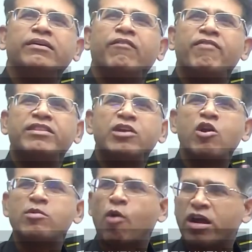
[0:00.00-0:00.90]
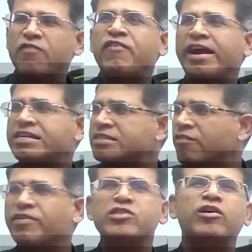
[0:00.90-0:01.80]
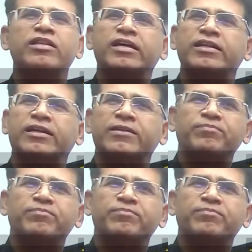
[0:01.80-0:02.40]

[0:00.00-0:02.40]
whether you want to modify in some ways or the other.